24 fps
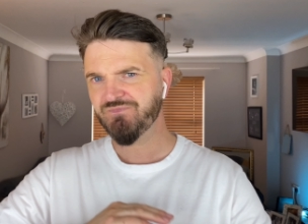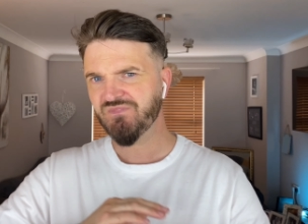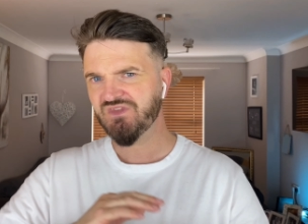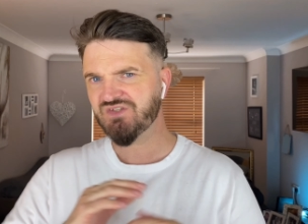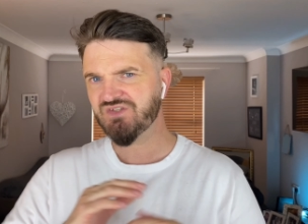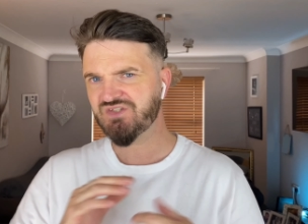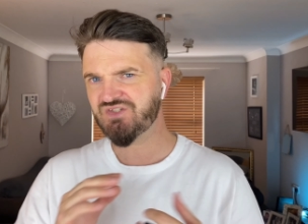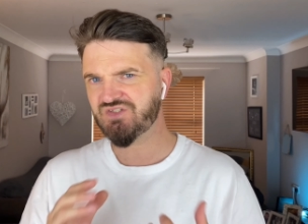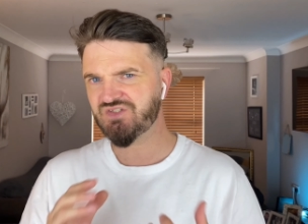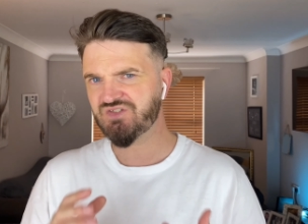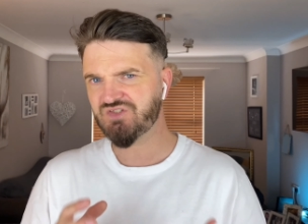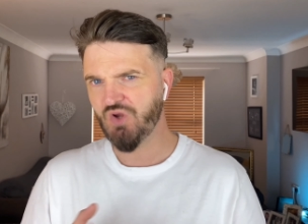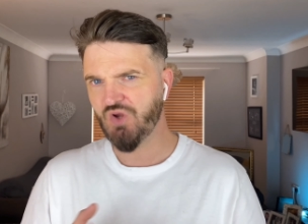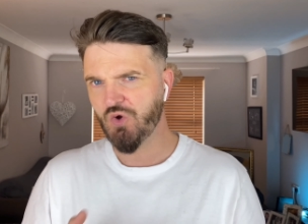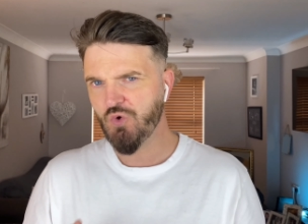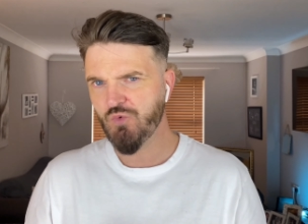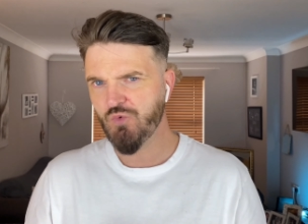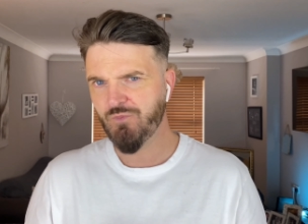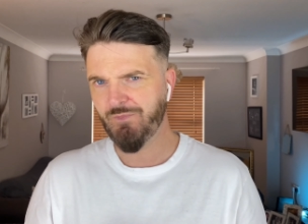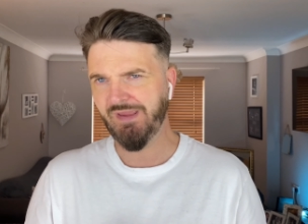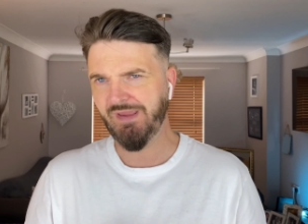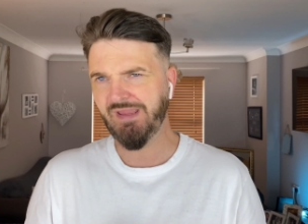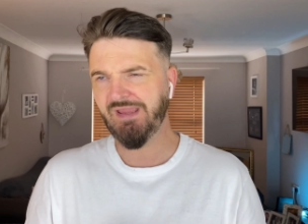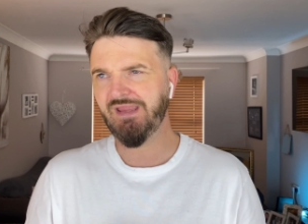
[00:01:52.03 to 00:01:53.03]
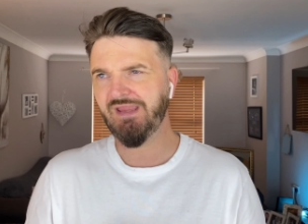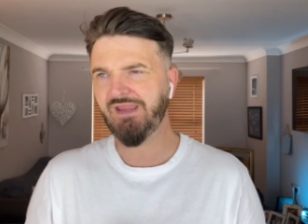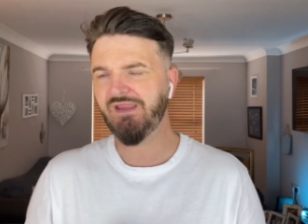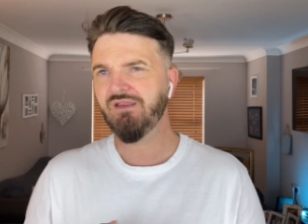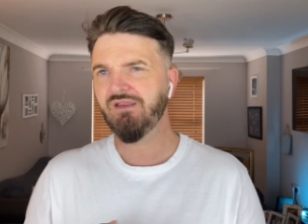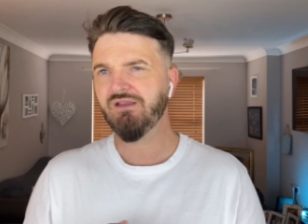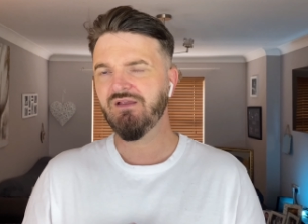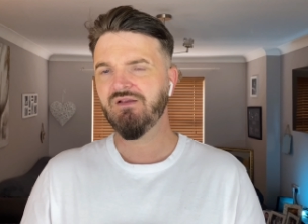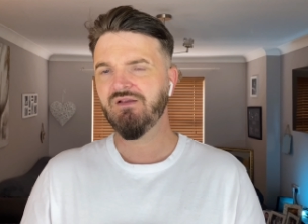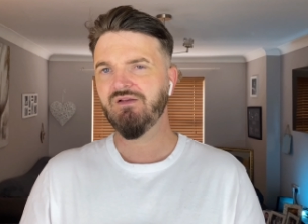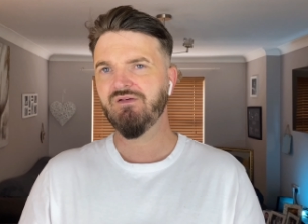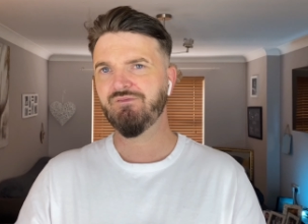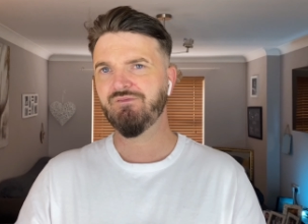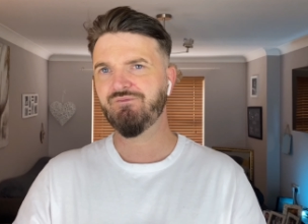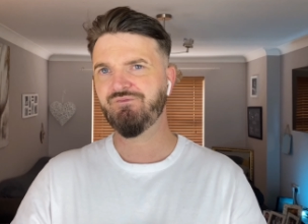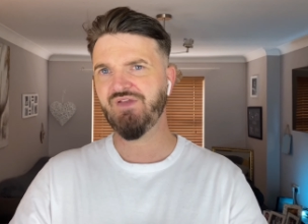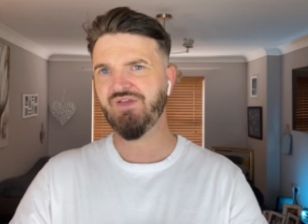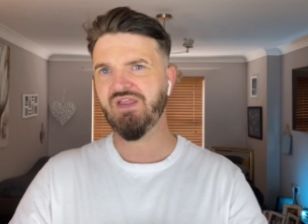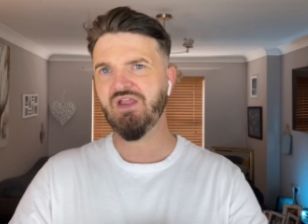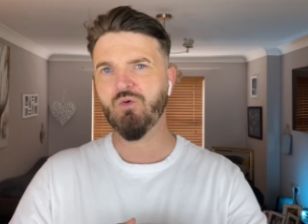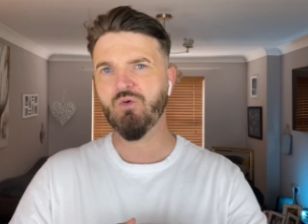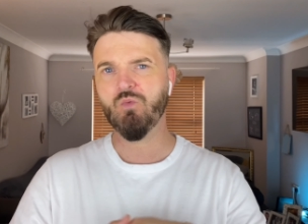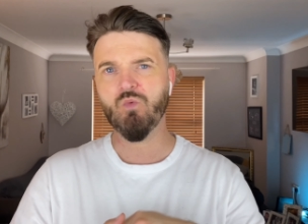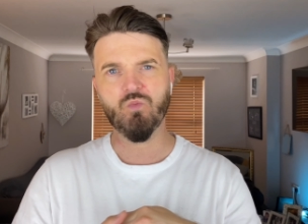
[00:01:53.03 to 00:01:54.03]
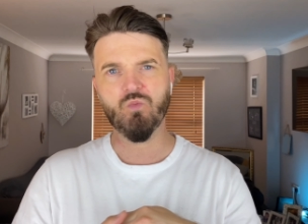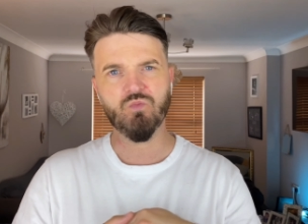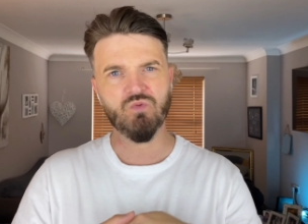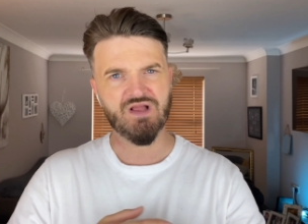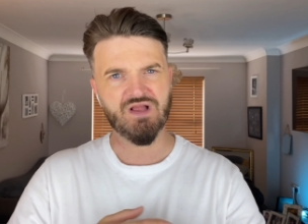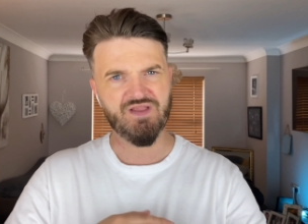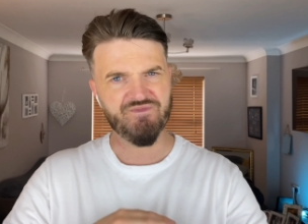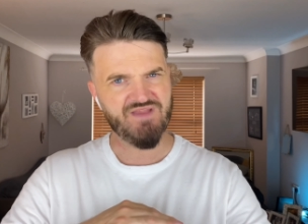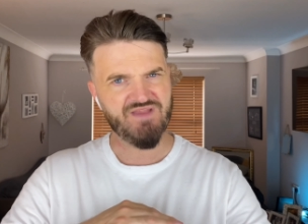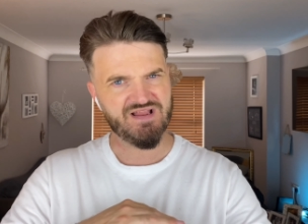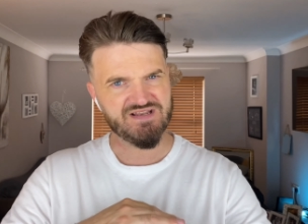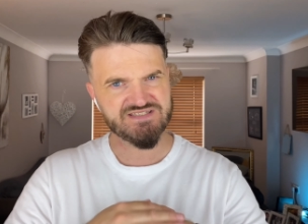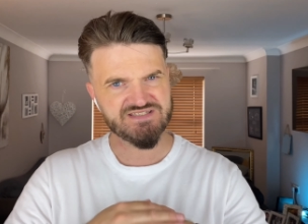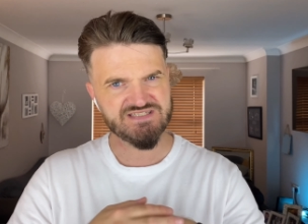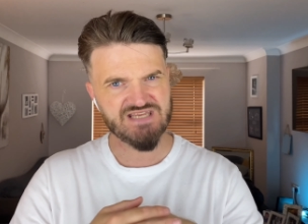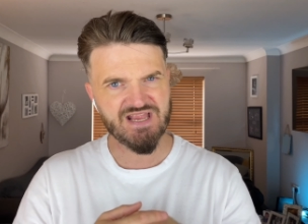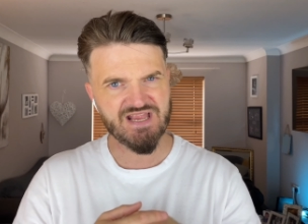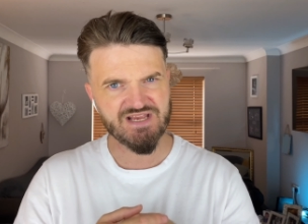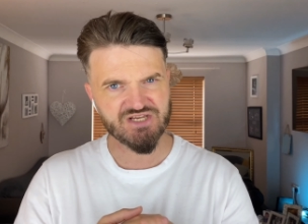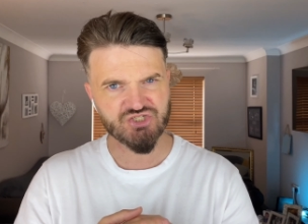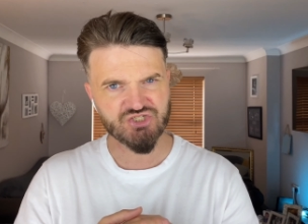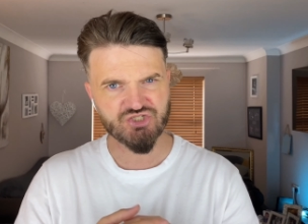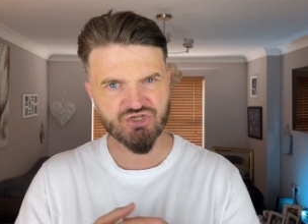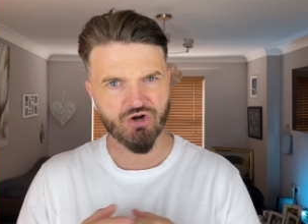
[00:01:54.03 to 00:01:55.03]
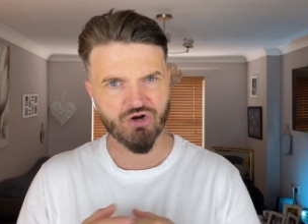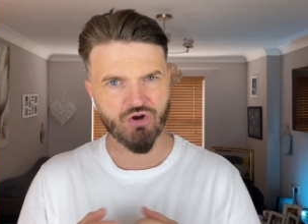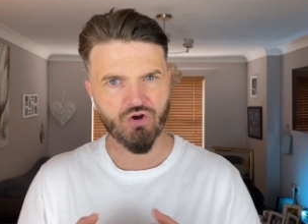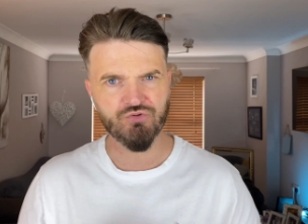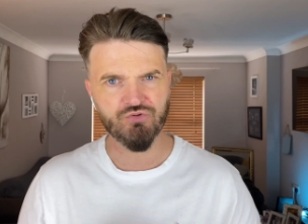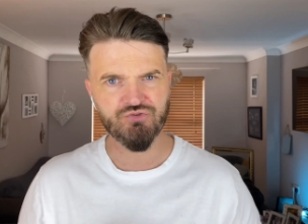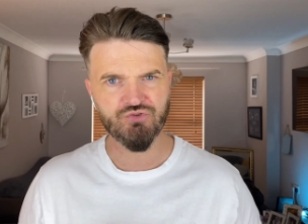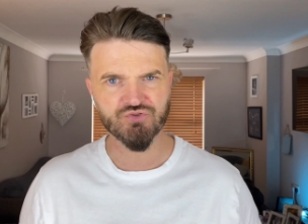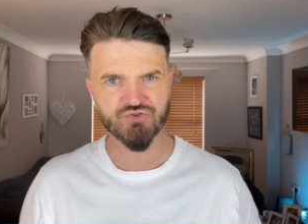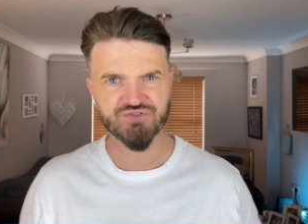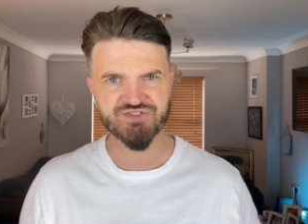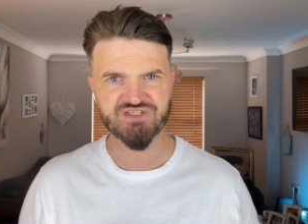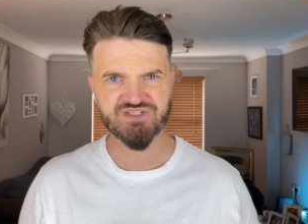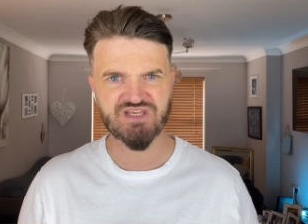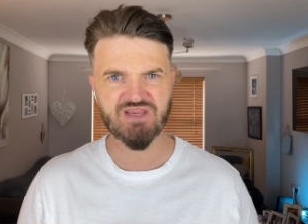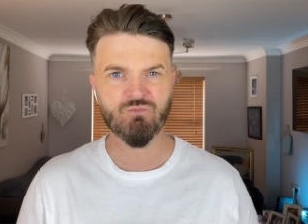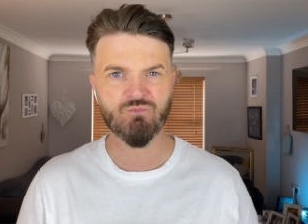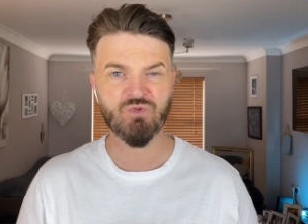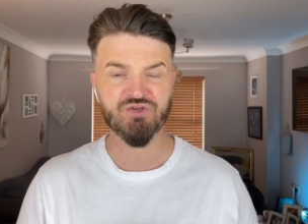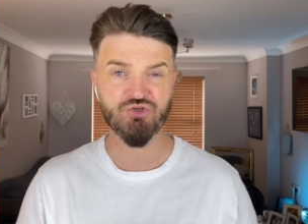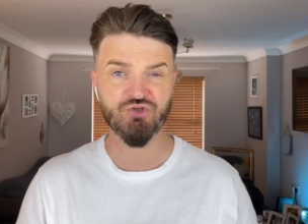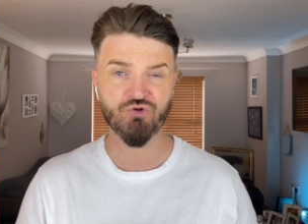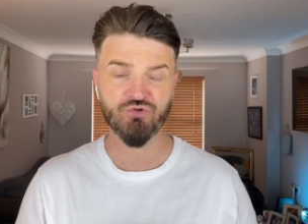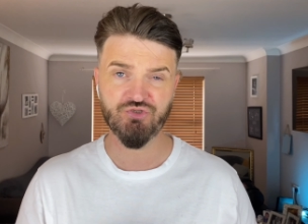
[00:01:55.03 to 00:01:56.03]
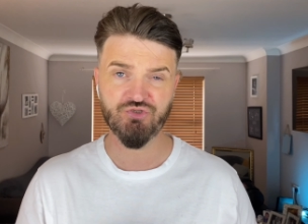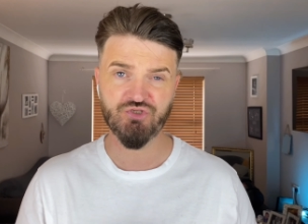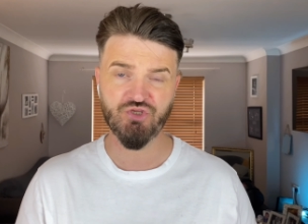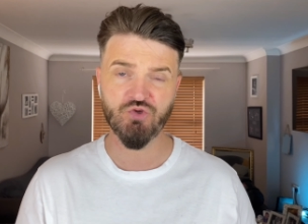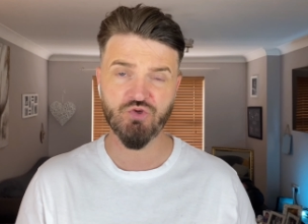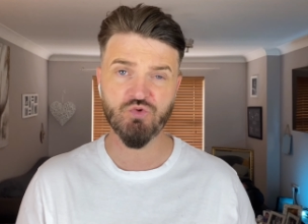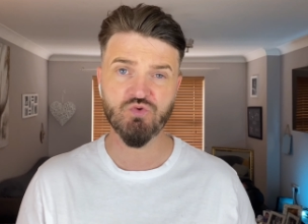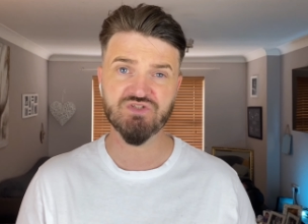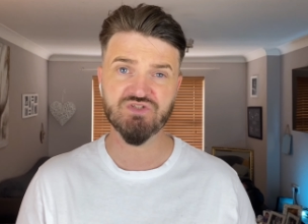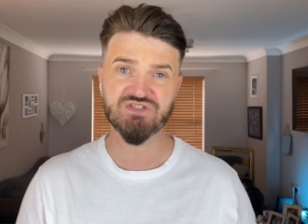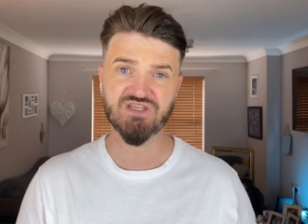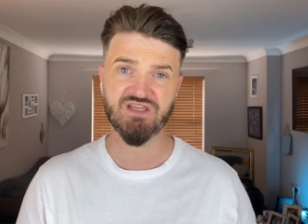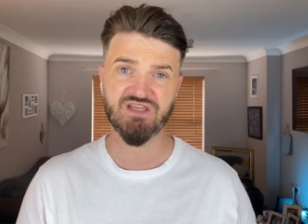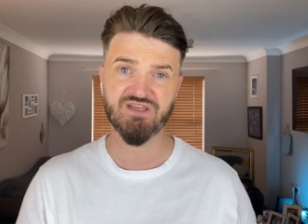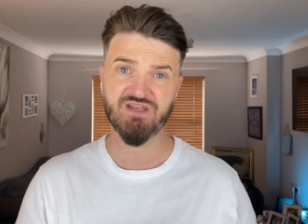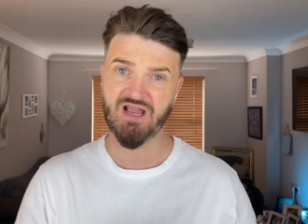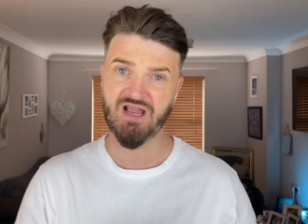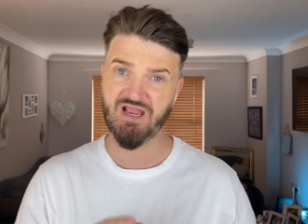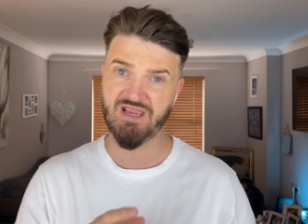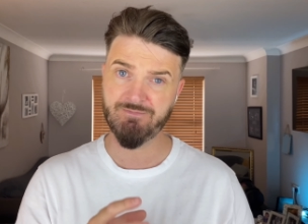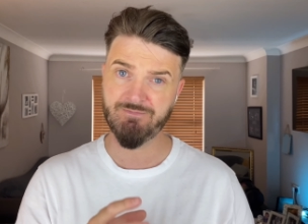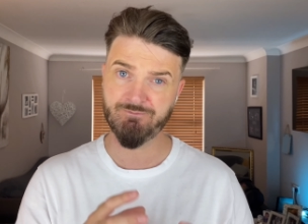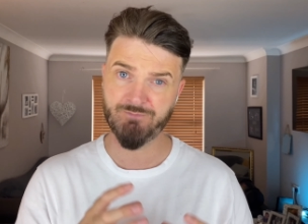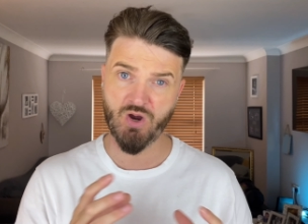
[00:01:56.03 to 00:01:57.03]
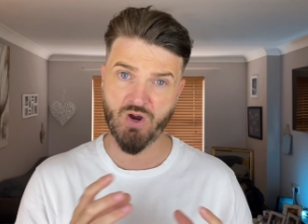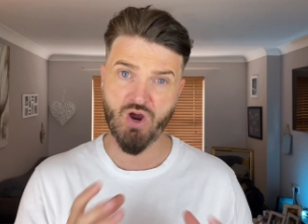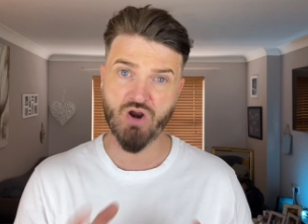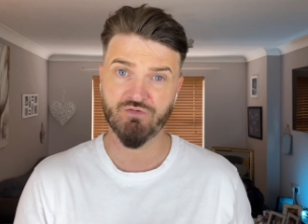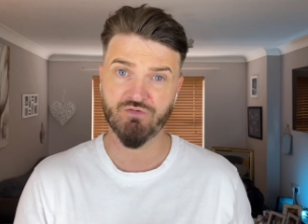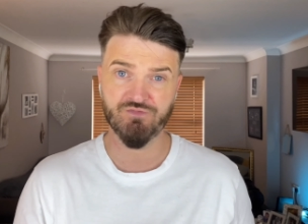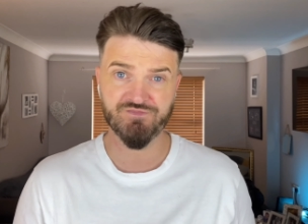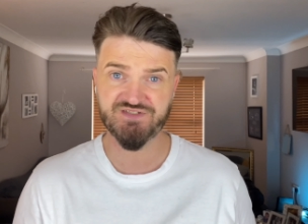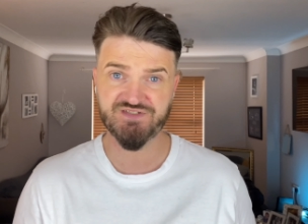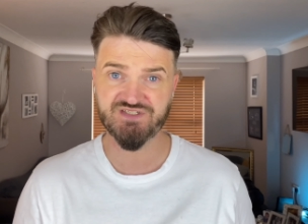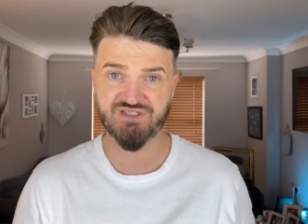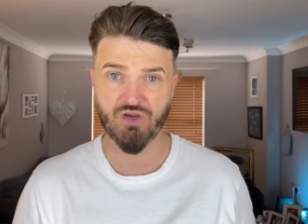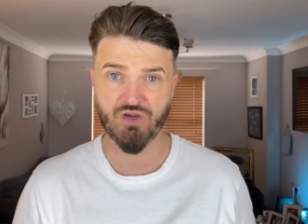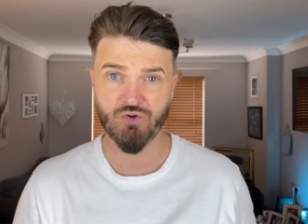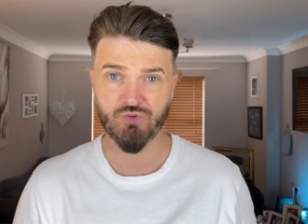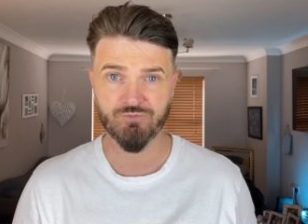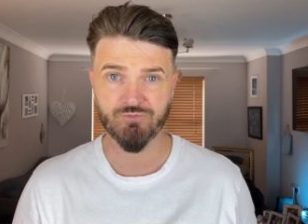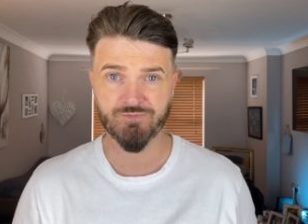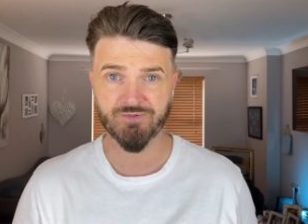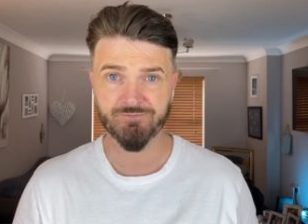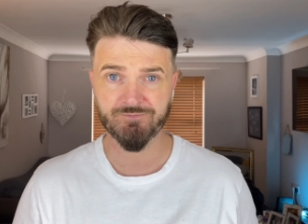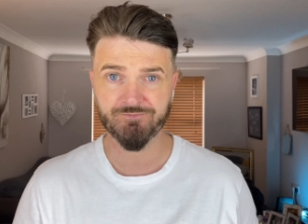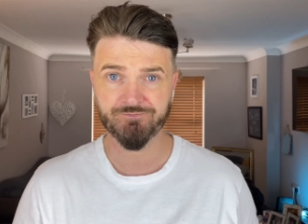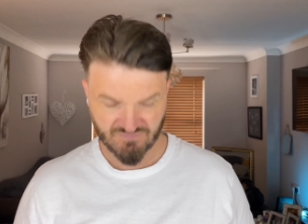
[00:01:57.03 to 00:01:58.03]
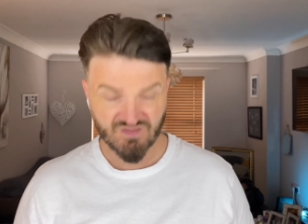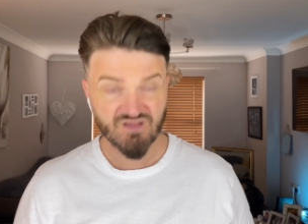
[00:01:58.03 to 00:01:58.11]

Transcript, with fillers: soapy feel and that texture on your skin when you're using a bar of soap.